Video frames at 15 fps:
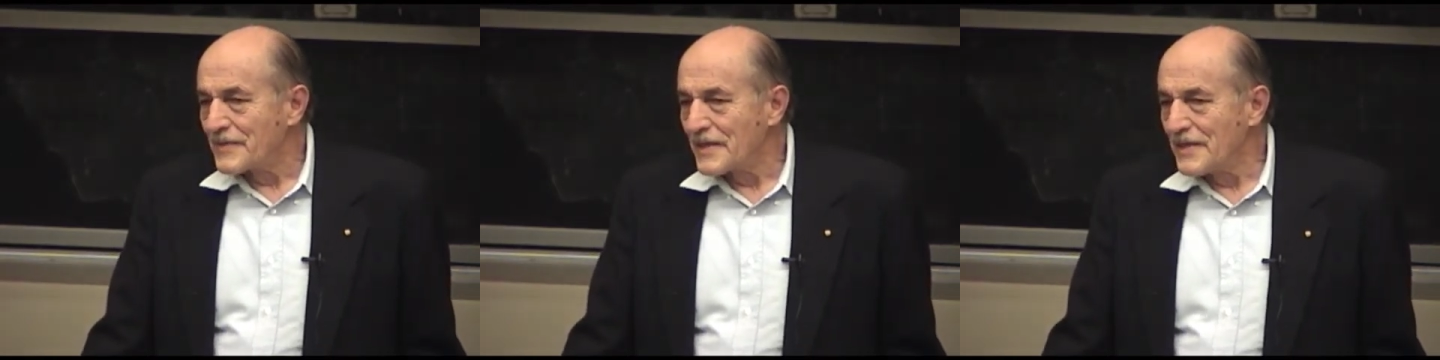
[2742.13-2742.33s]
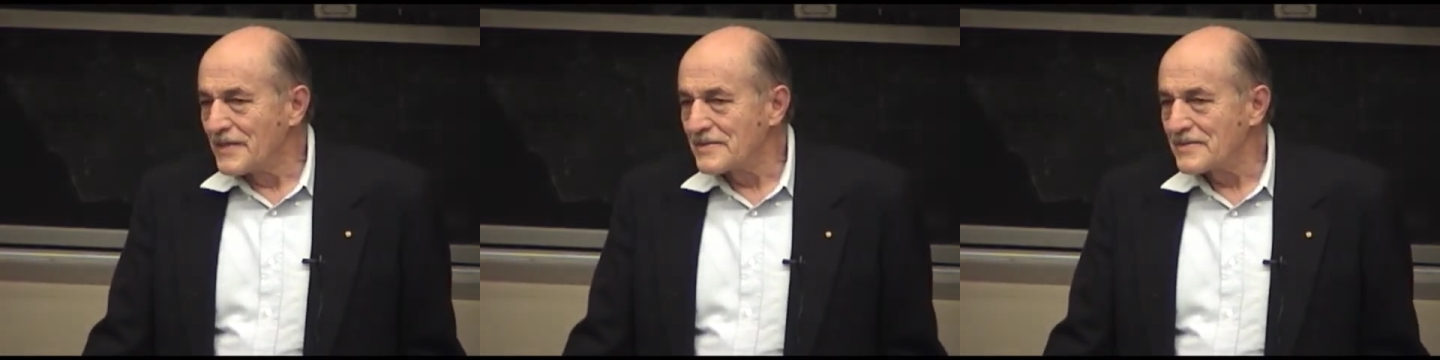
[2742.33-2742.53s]

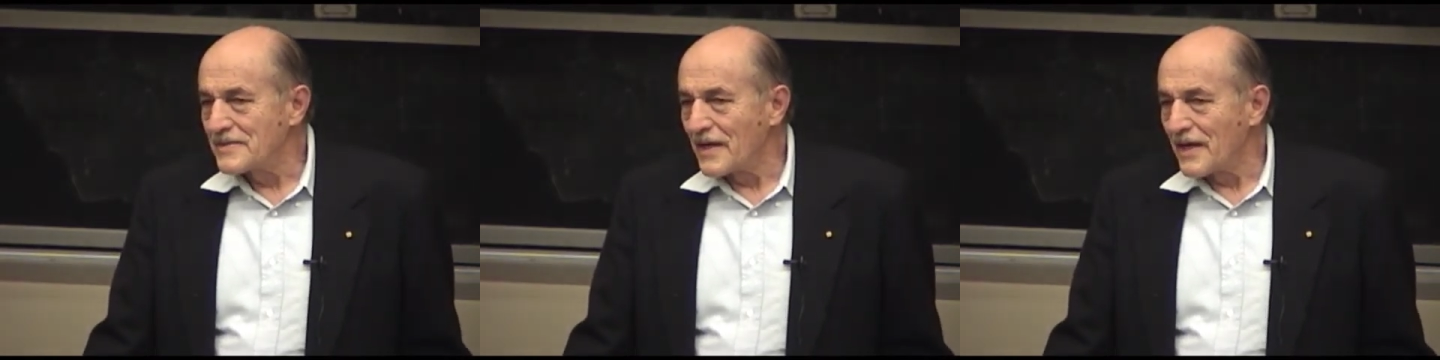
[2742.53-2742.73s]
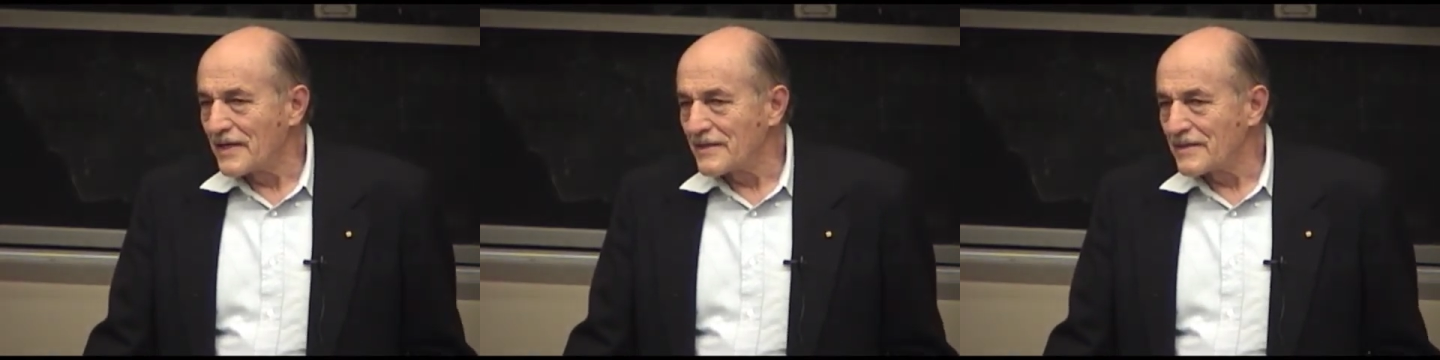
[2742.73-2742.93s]

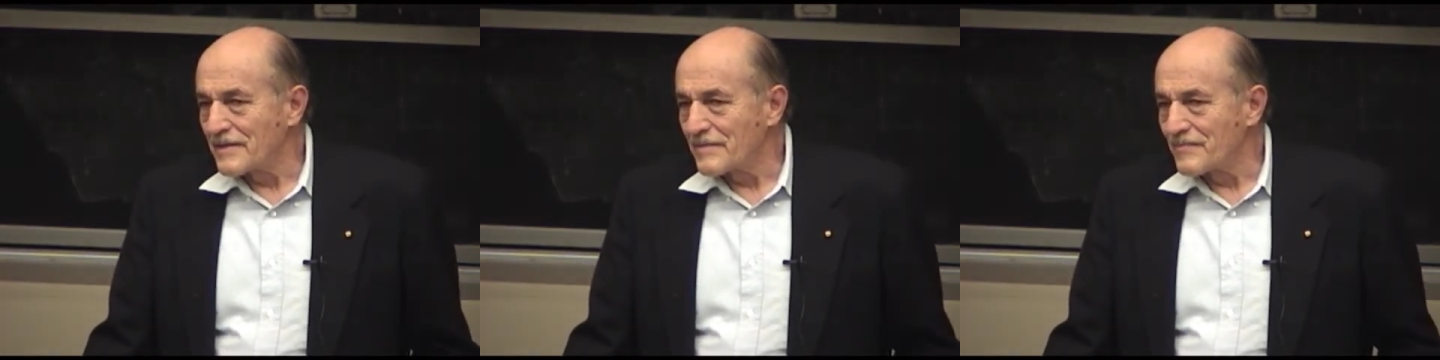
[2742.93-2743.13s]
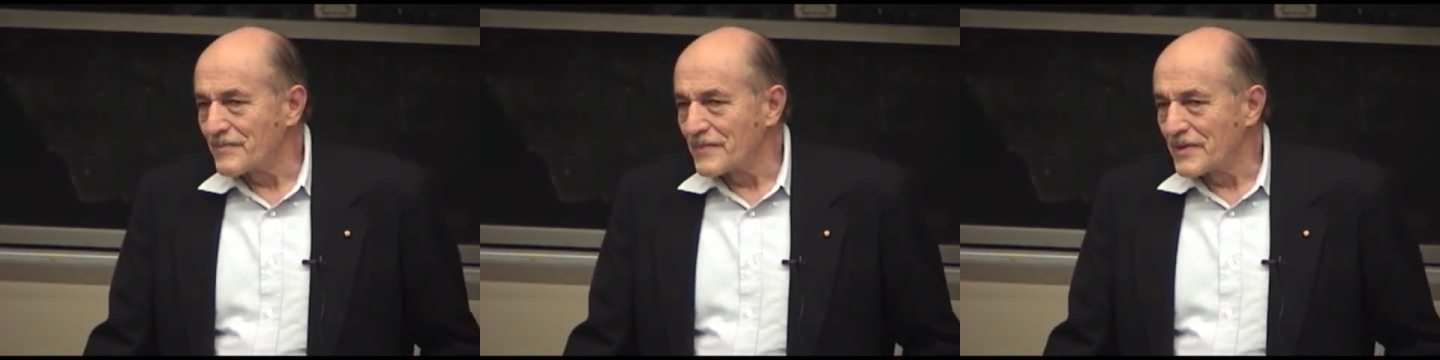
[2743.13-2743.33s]
is that
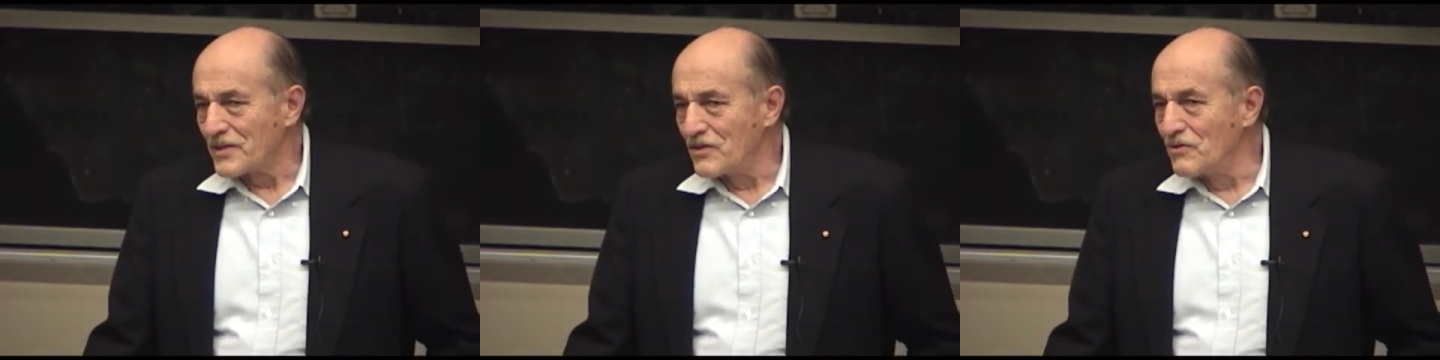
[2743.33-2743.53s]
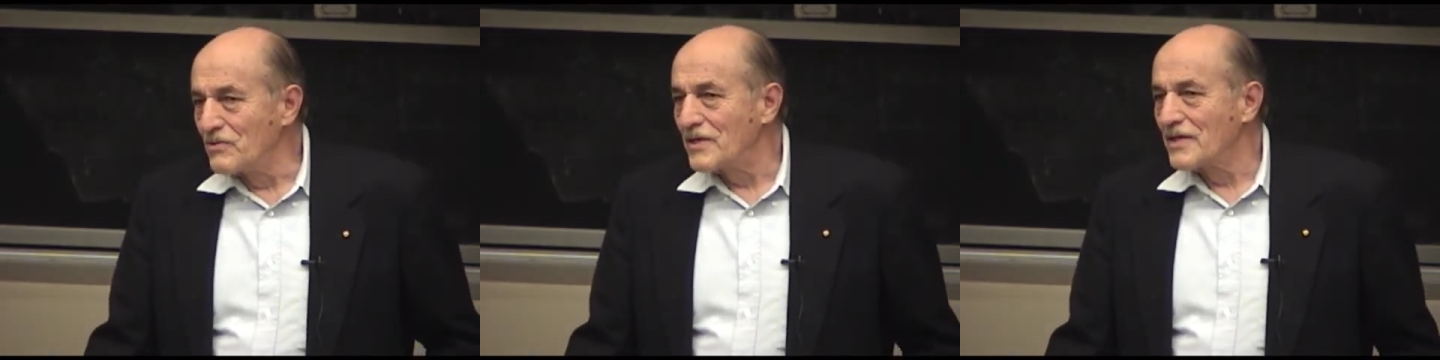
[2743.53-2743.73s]

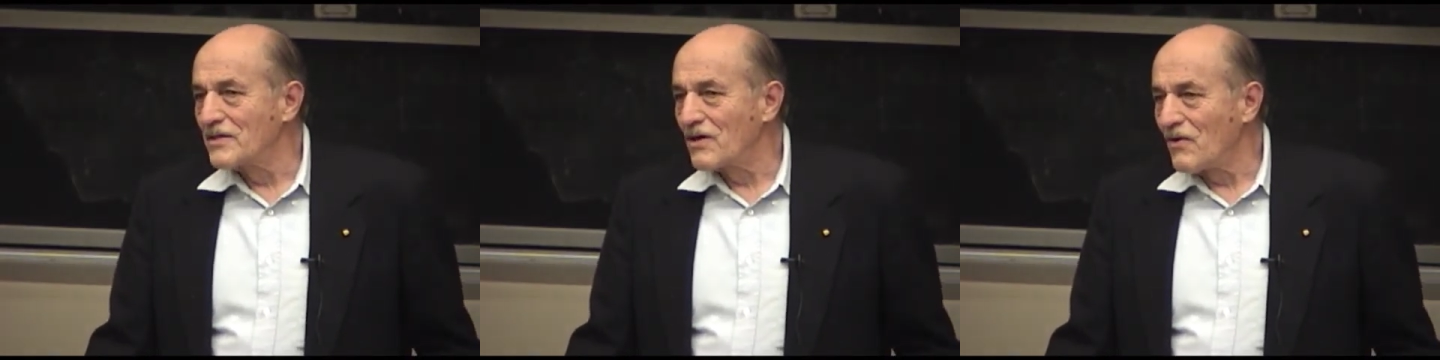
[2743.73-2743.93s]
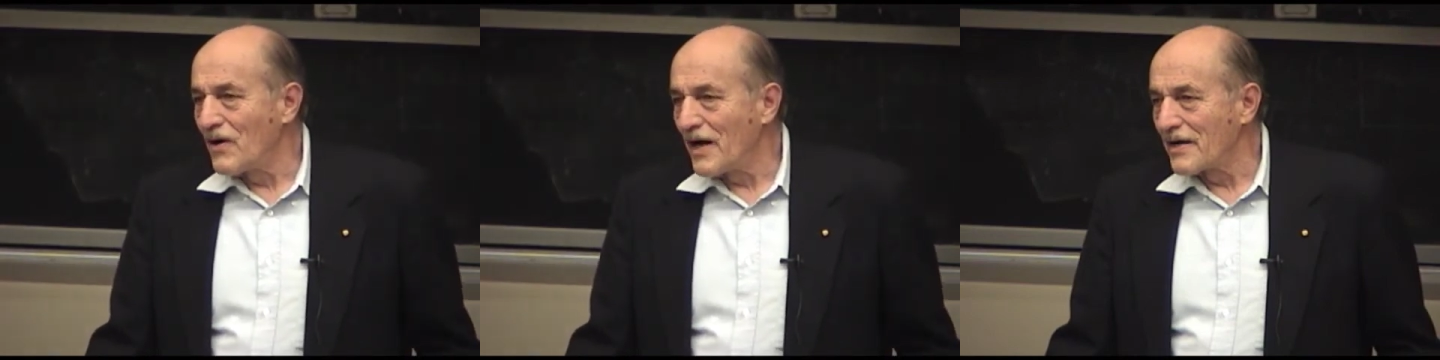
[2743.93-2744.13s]
you
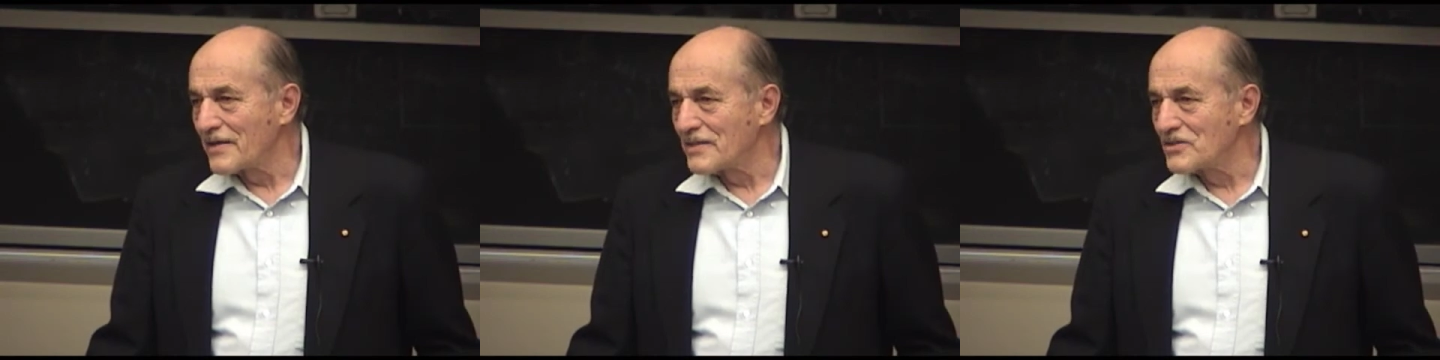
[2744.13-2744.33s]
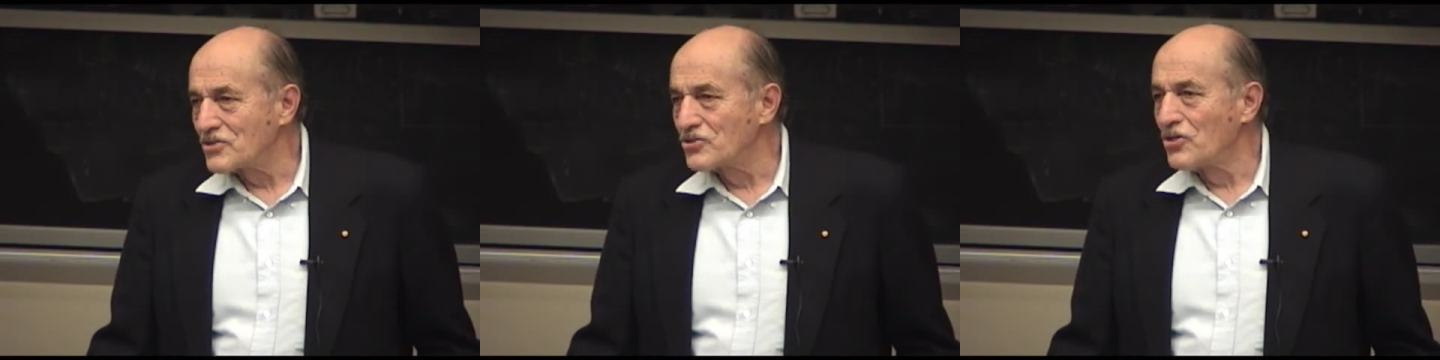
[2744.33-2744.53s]
can go
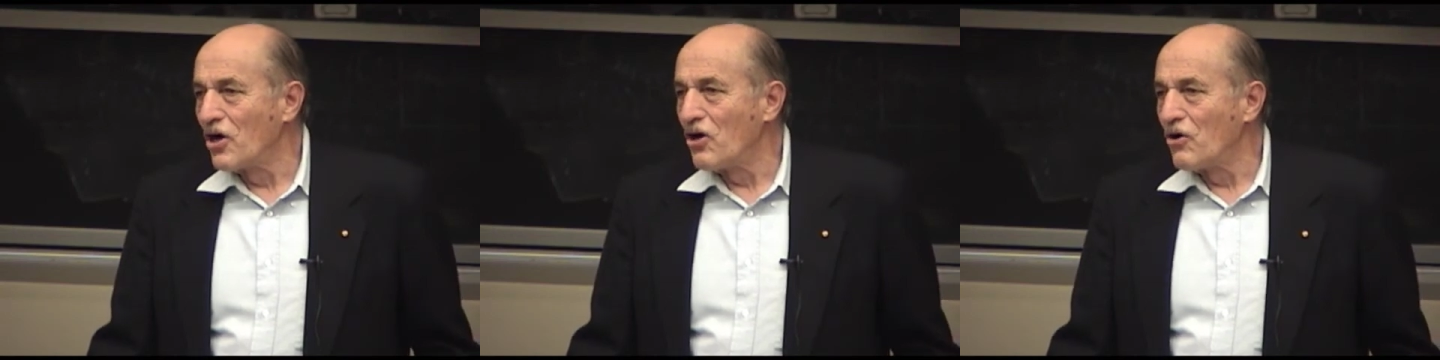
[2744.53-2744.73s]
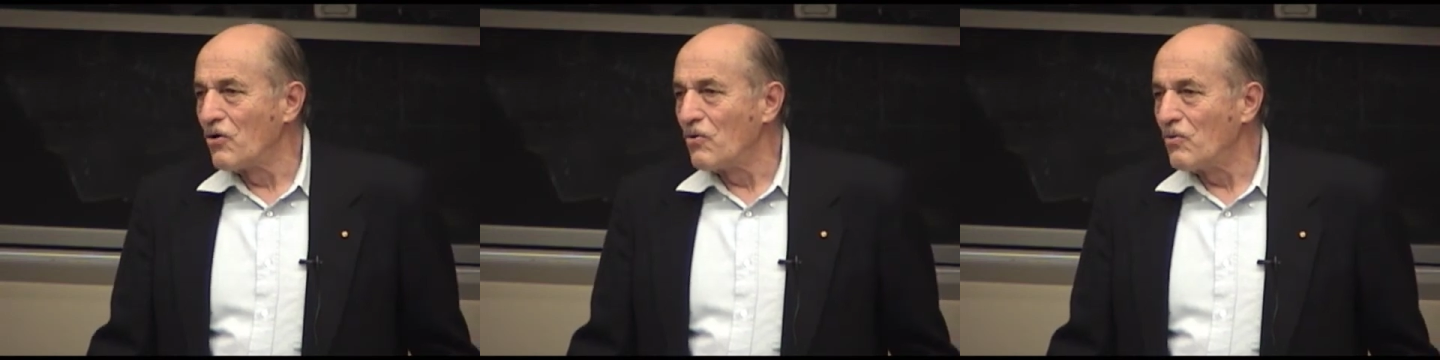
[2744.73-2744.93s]
out and
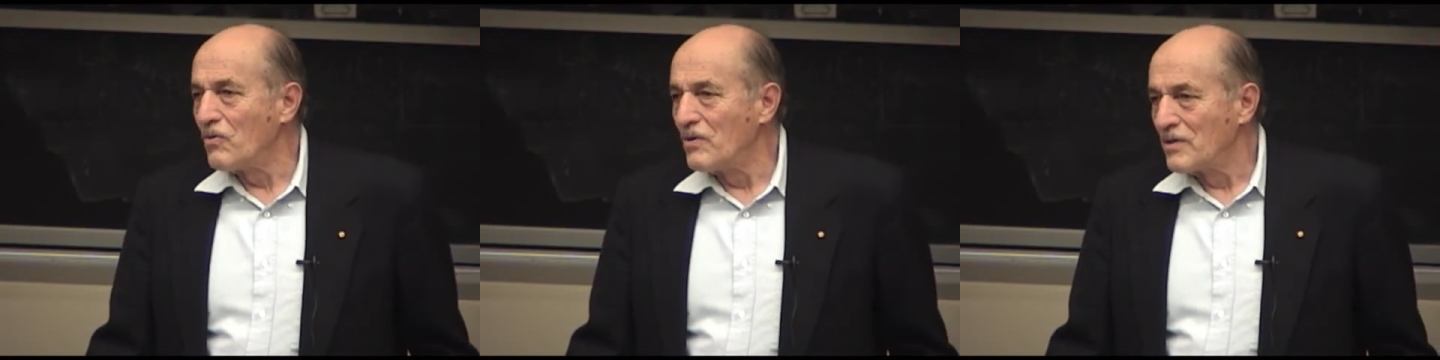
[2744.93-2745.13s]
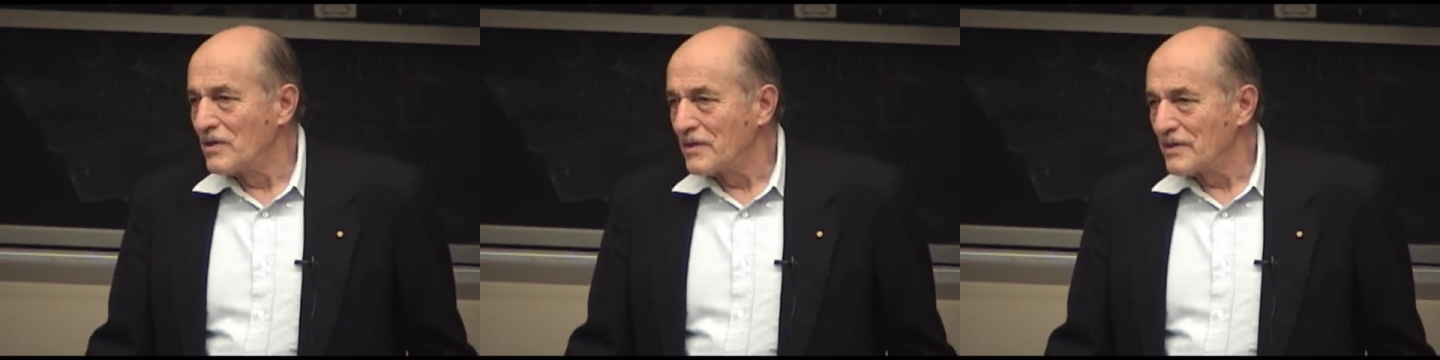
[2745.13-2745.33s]
show